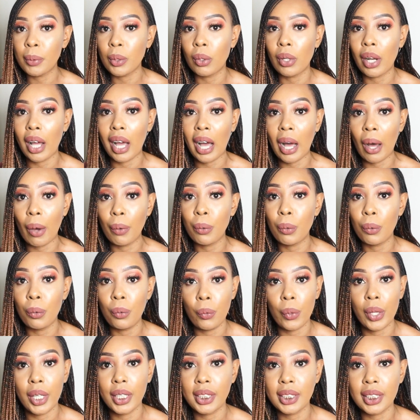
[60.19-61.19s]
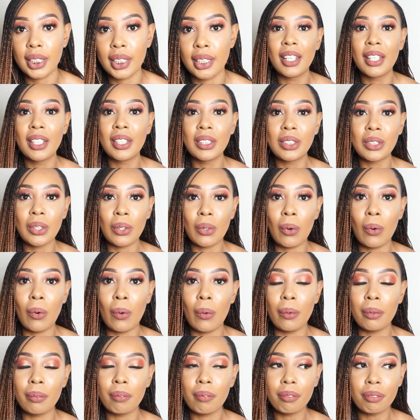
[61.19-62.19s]
on how to do it.
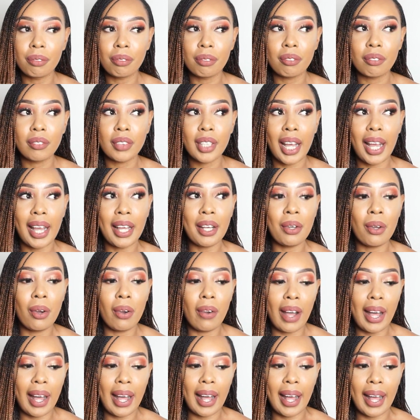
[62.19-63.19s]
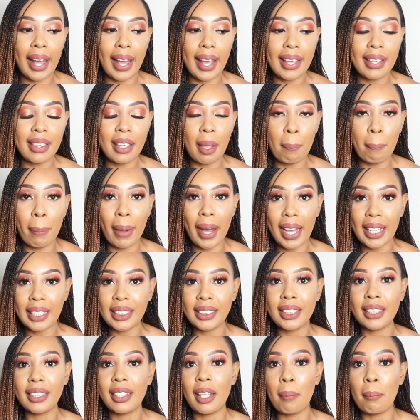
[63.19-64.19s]
So I know in the
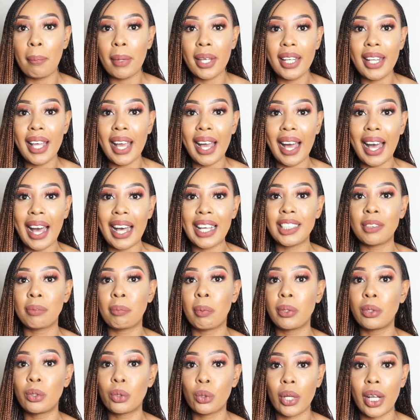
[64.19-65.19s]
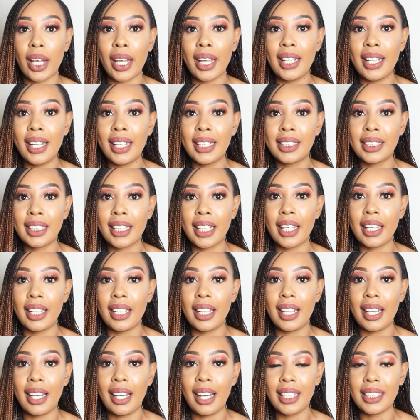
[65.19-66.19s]
past the media has portrayed
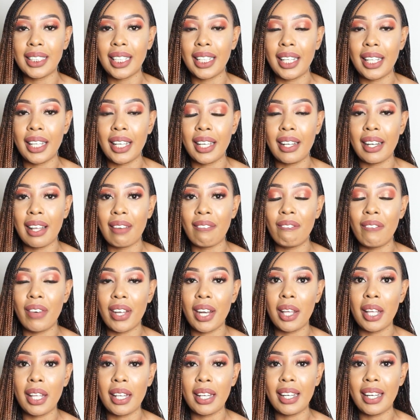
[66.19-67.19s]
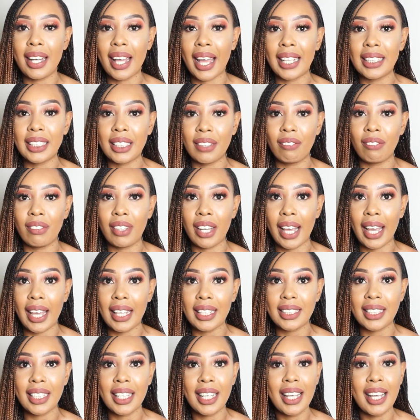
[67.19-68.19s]
skin lightening in a very negative
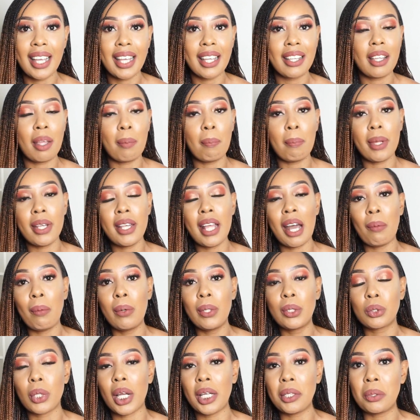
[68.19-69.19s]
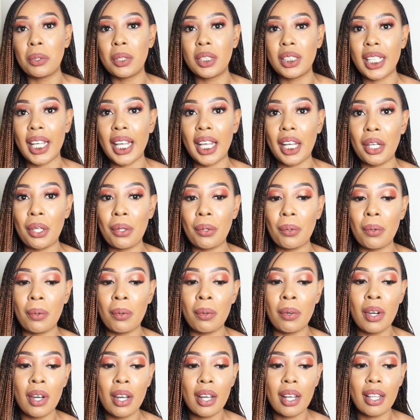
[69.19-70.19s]
light. The media will try to tell
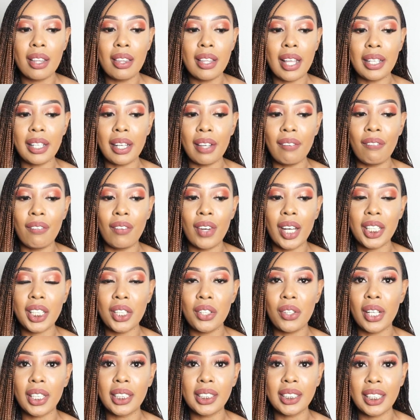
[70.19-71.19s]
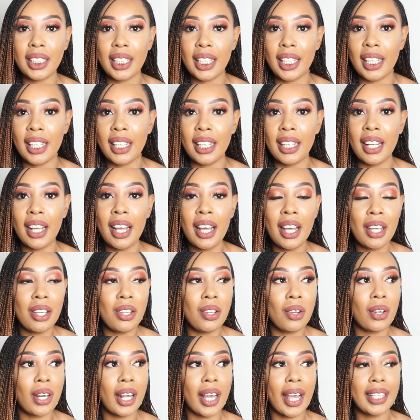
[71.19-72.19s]
you that if you lighten your skin,
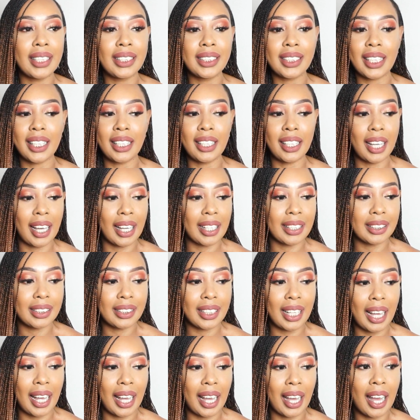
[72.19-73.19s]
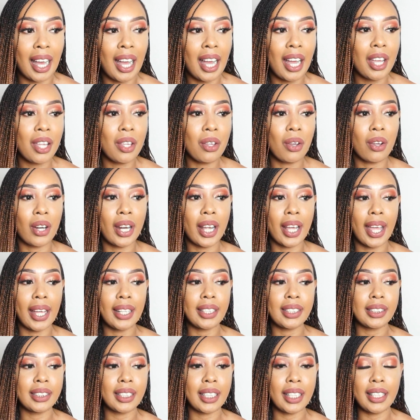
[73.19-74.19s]
you're gonna get skin cancer, you're gonna
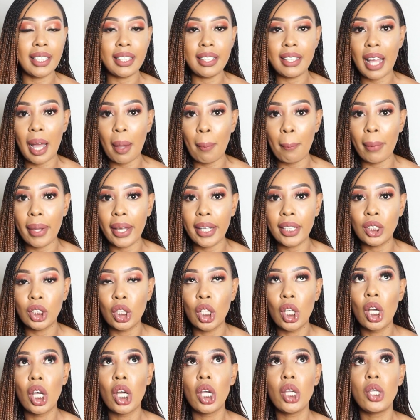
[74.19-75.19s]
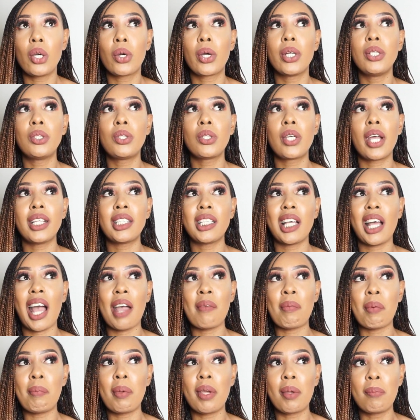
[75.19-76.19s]
get skin damage, you're going to get
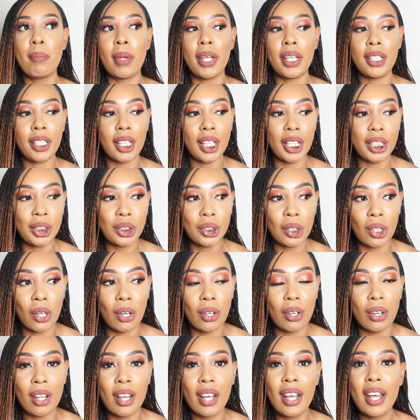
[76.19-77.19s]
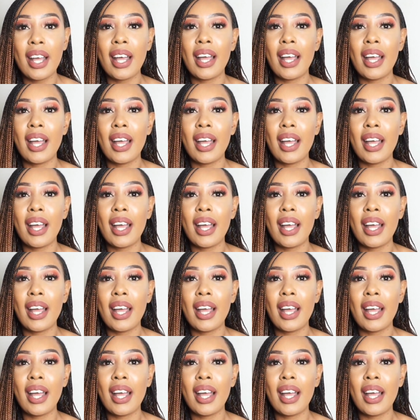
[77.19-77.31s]
hyperpigmentation.